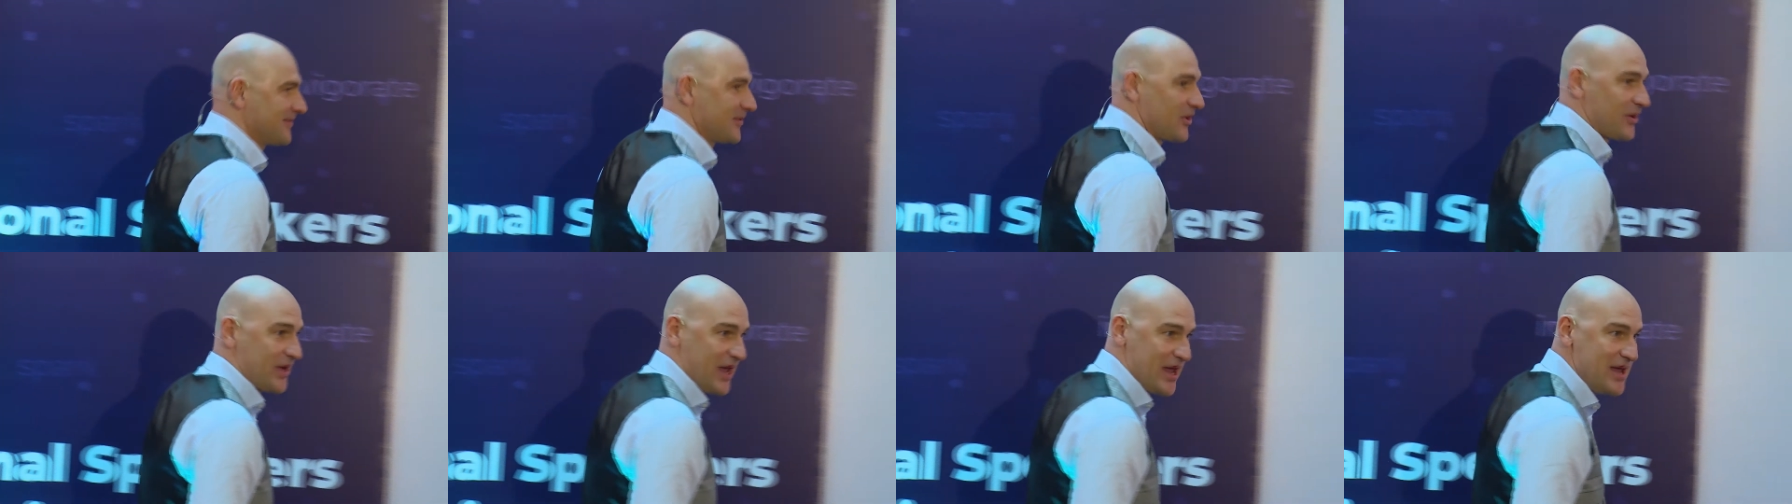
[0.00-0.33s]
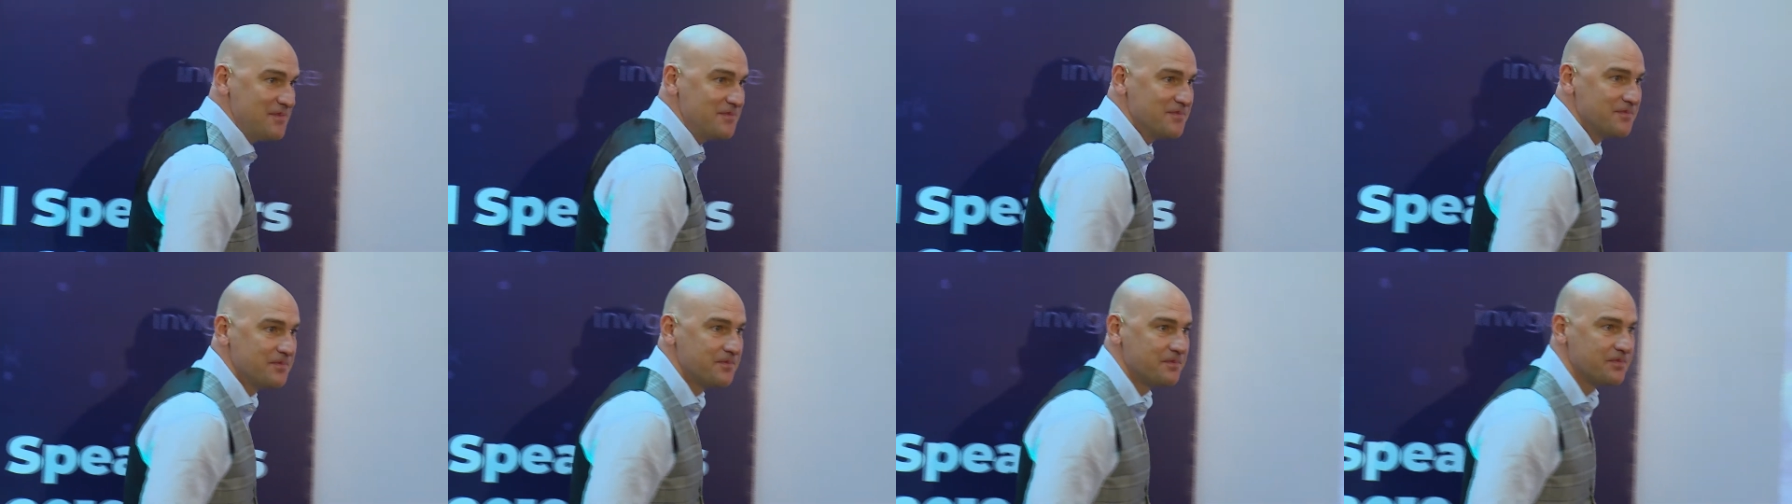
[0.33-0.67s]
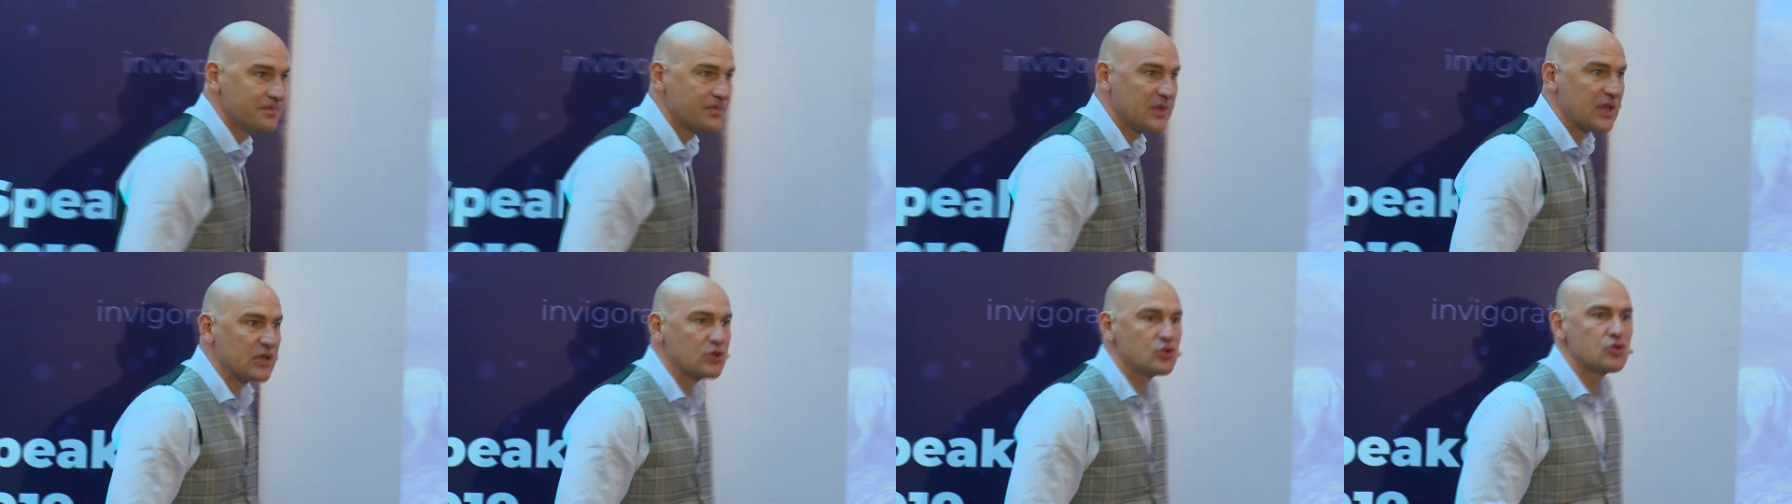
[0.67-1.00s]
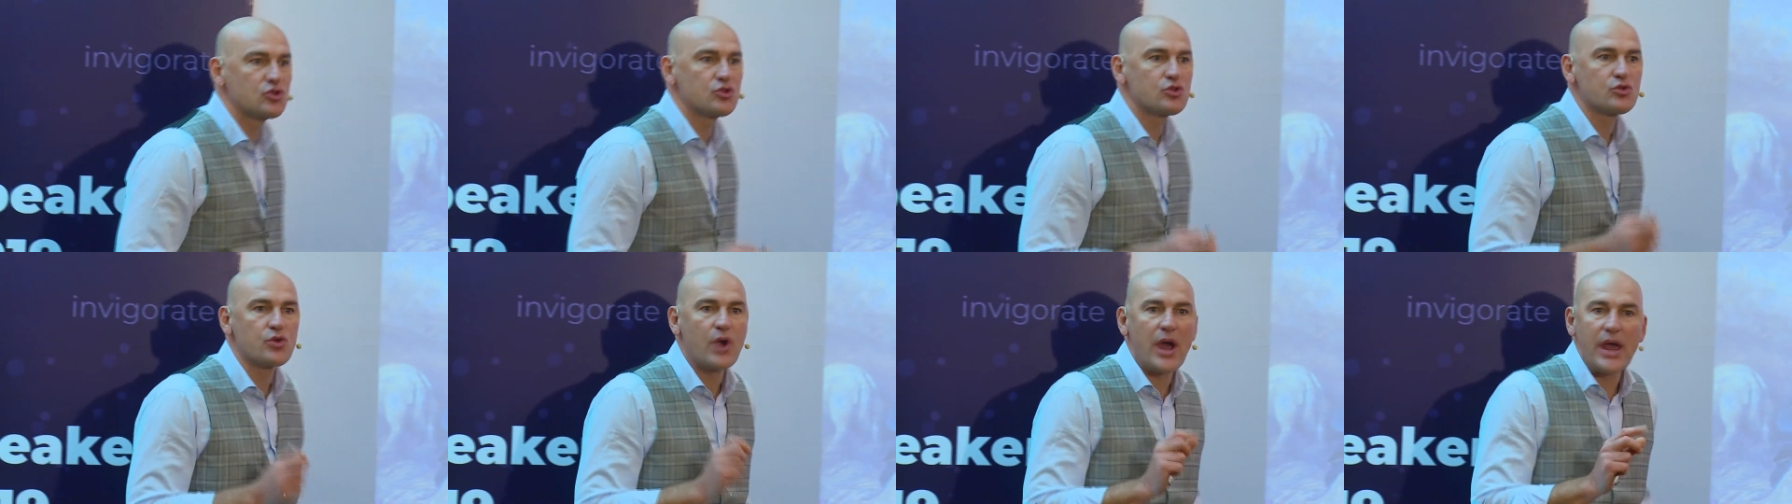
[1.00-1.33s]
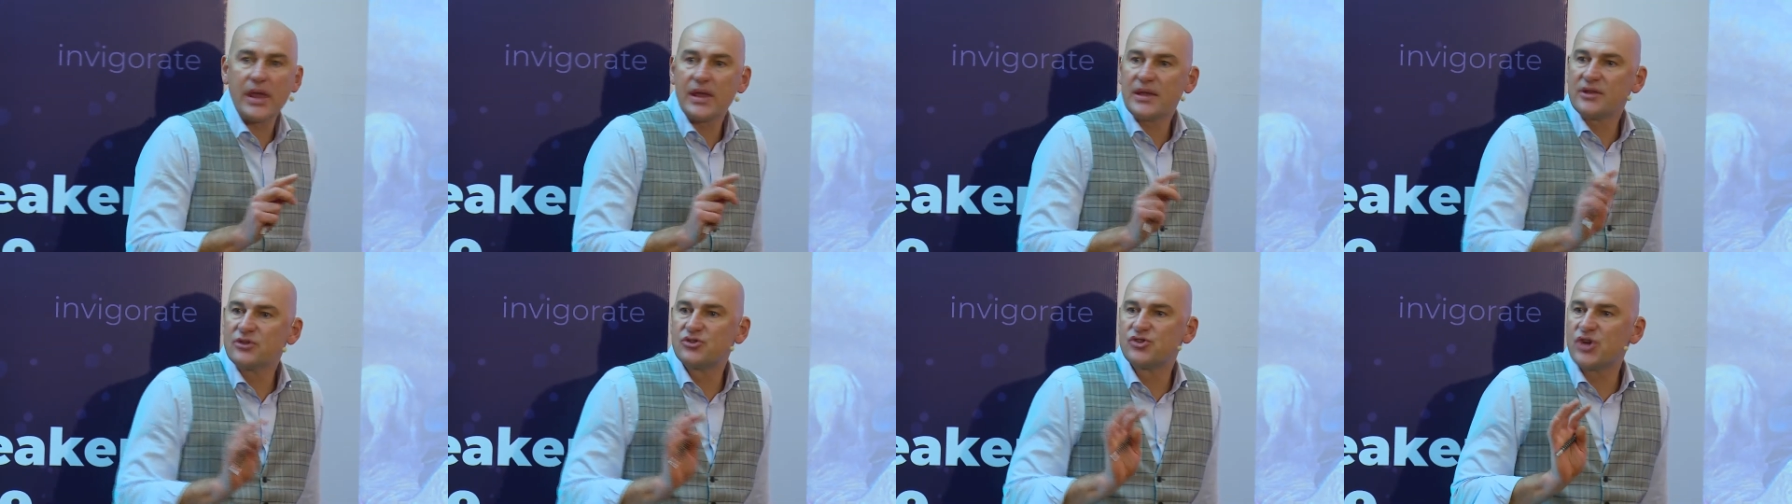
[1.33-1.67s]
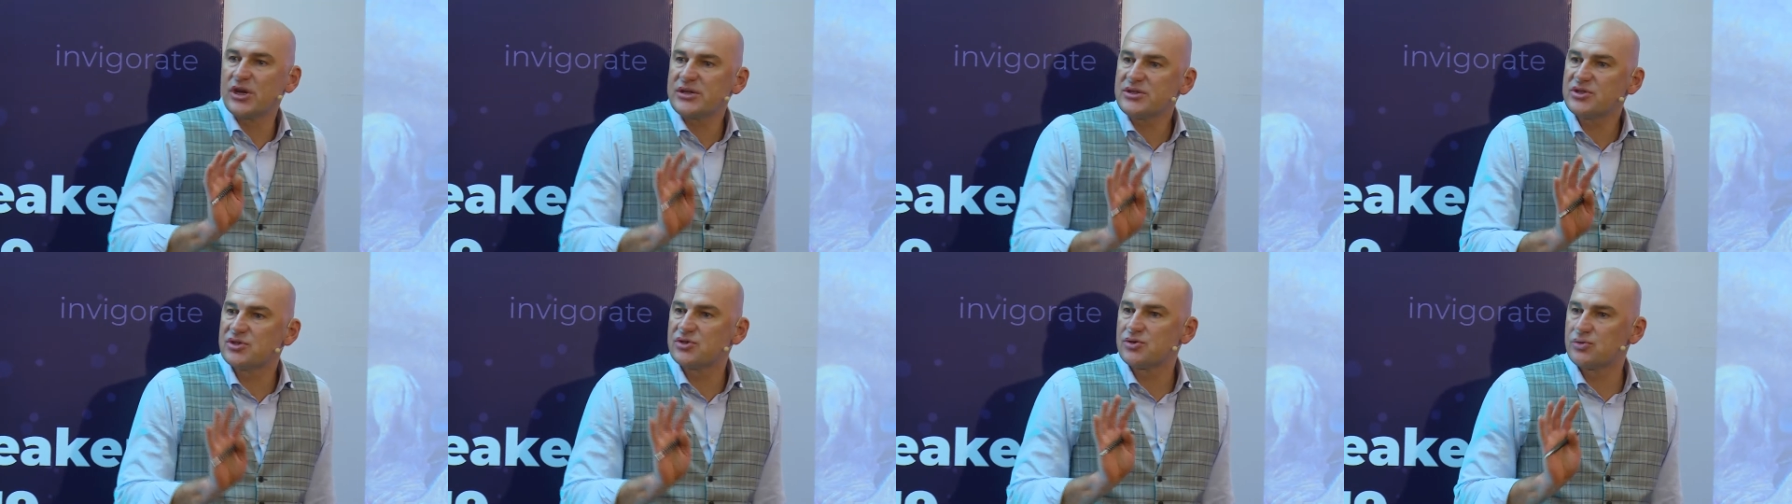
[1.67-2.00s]
Okay? Try,
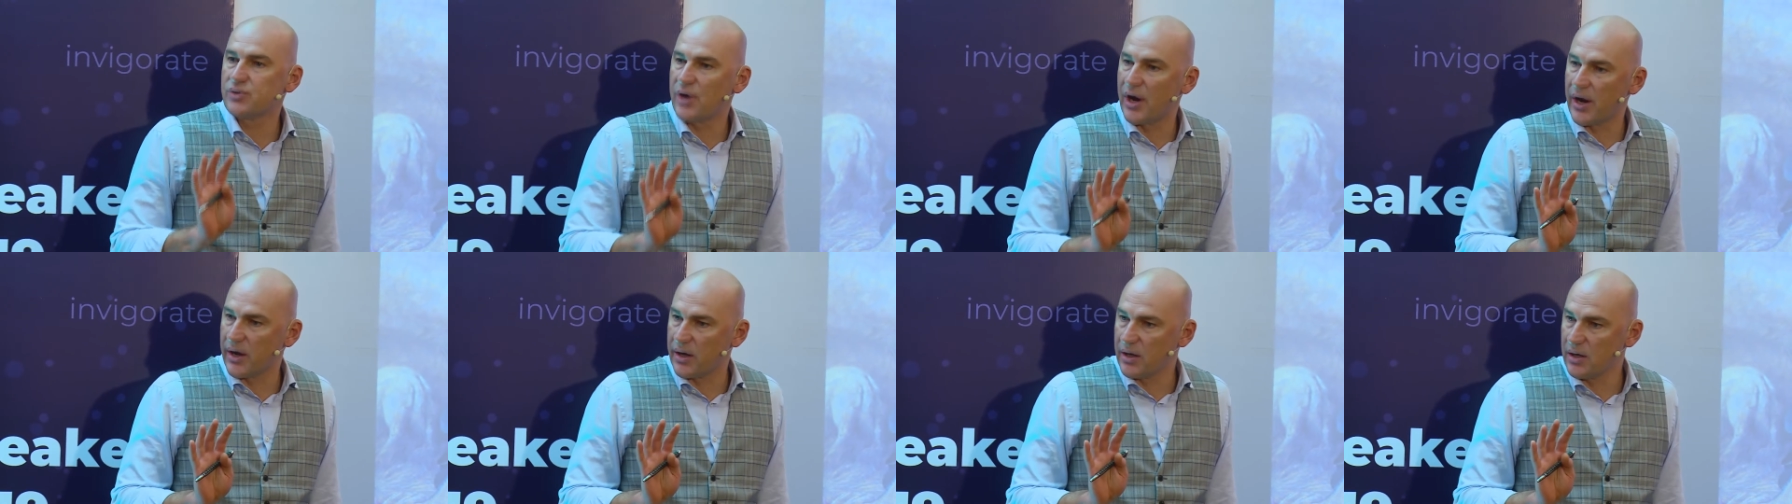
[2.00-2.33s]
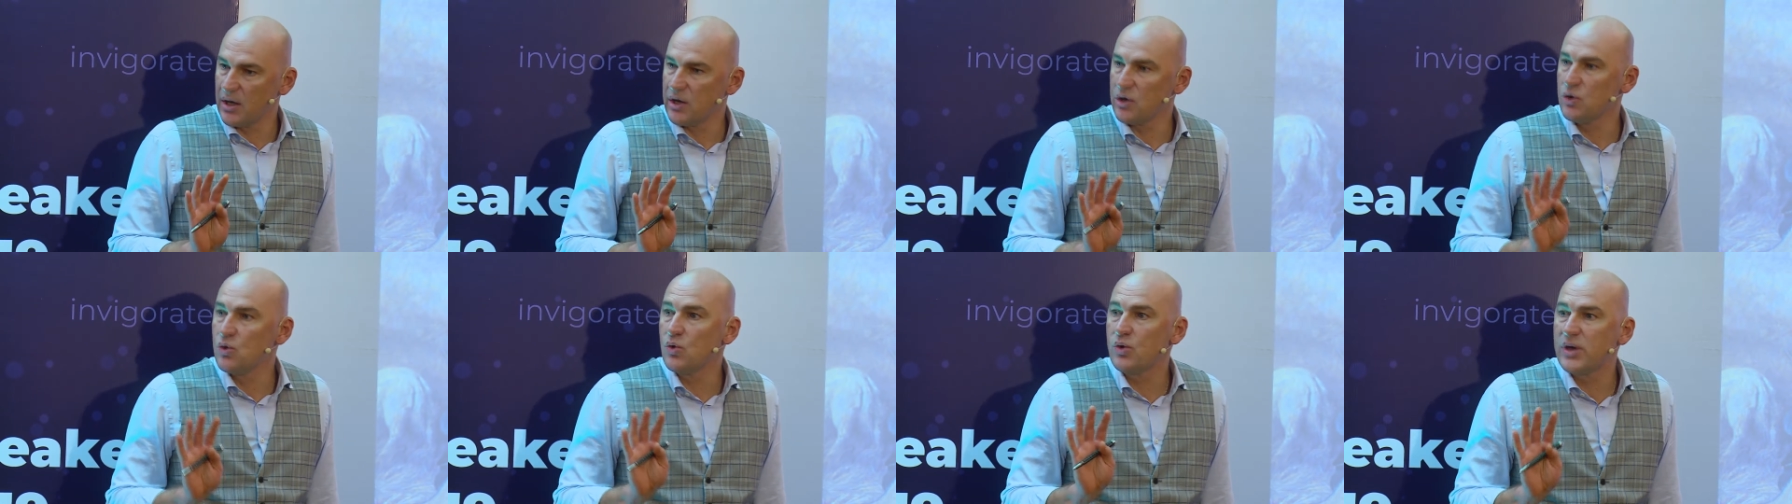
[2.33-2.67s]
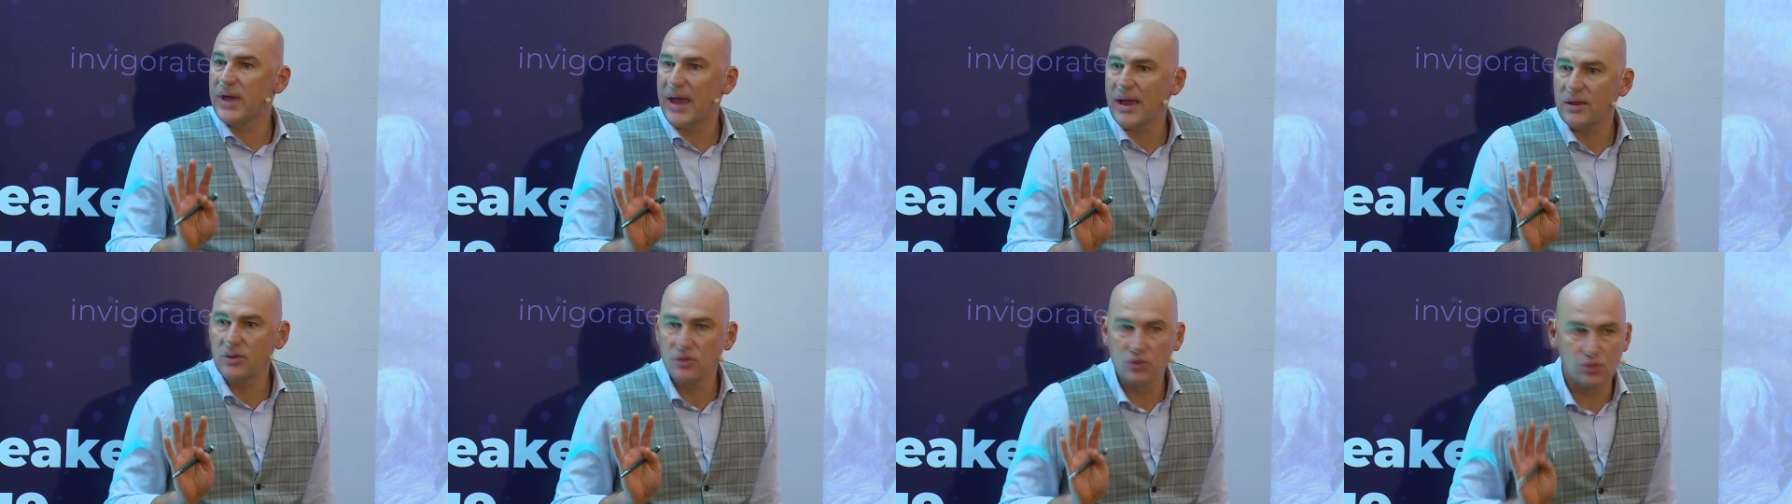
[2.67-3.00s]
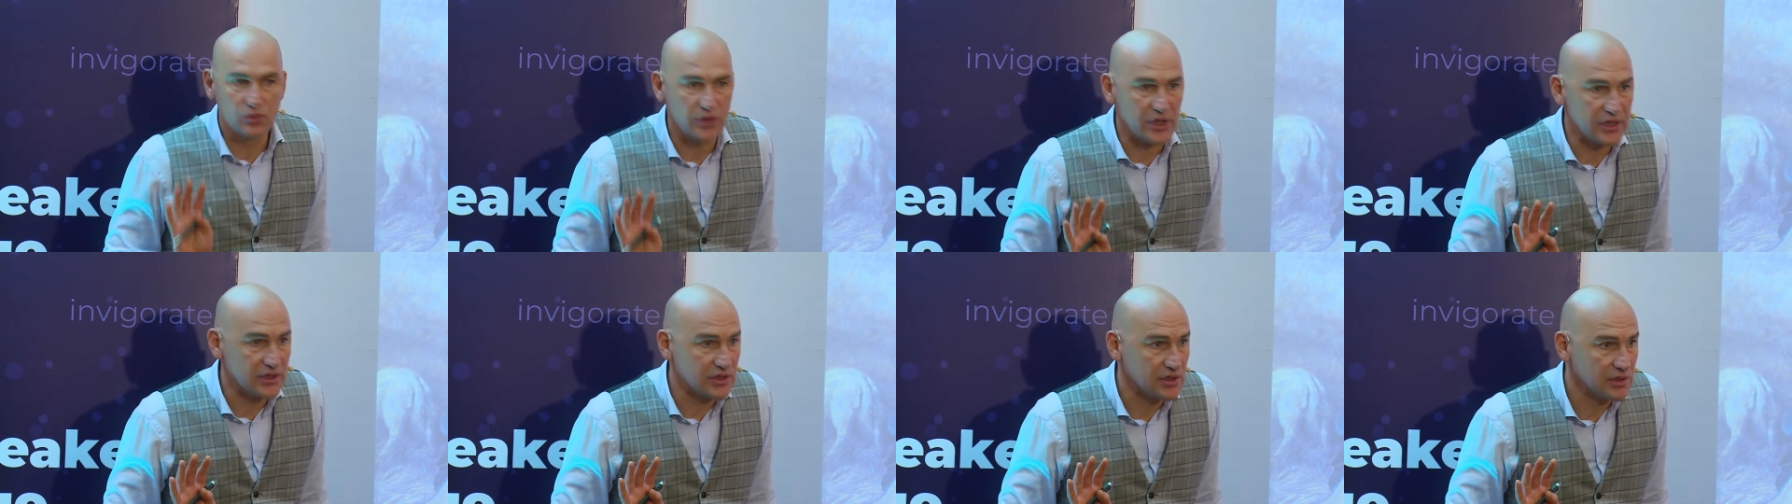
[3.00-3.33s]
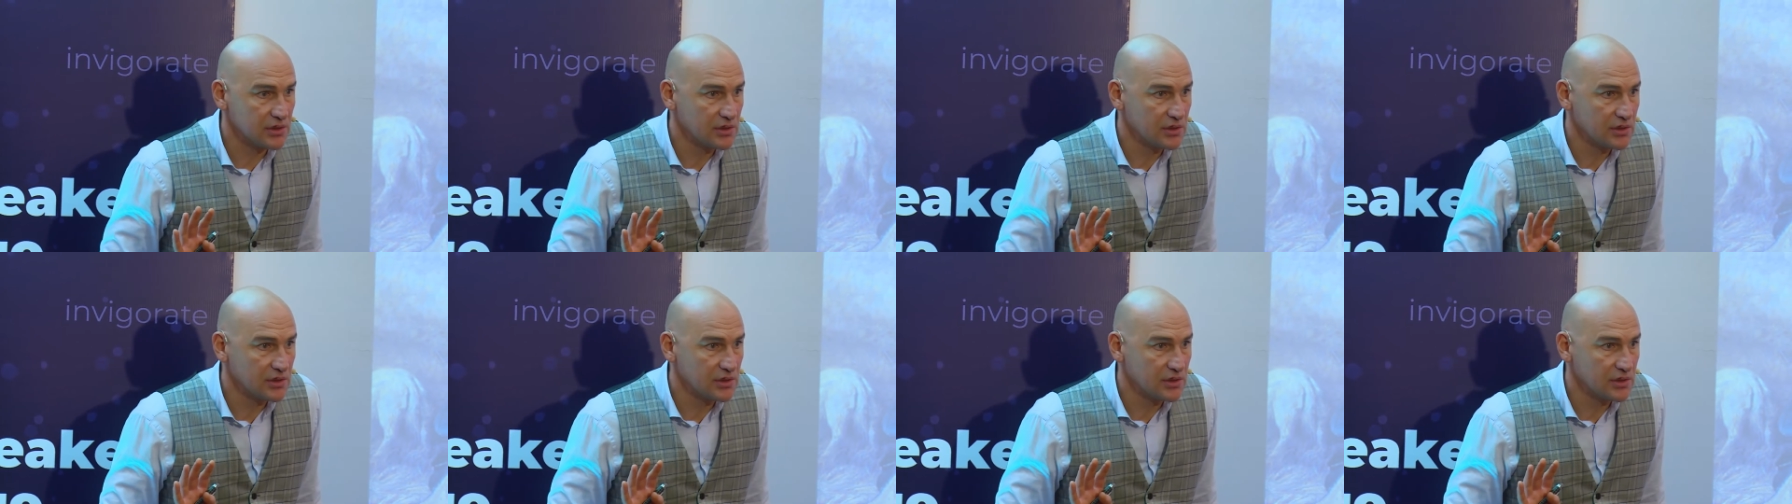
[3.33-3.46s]
just try. You can do that.